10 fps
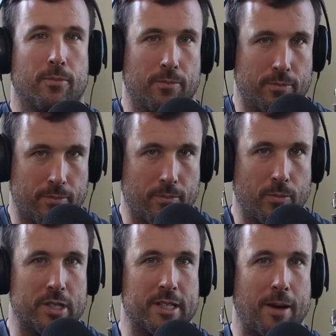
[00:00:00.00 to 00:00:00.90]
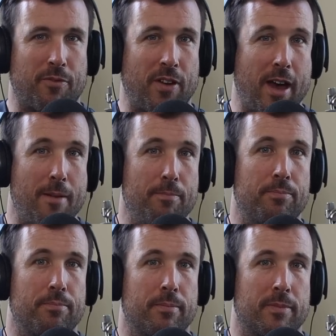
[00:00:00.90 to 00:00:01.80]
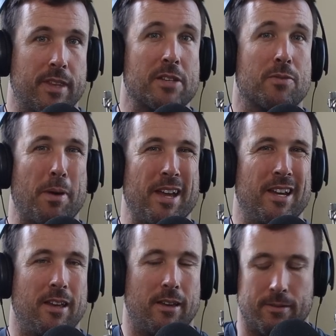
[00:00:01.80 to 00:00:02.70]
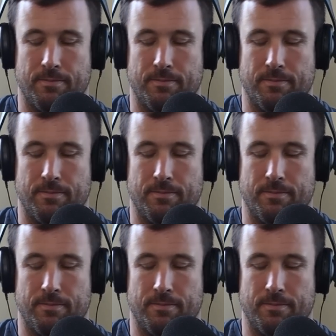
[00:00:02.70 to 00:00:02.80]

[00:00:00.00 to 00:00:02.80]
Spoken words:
Ah. What's up, fam? Thanks for being here.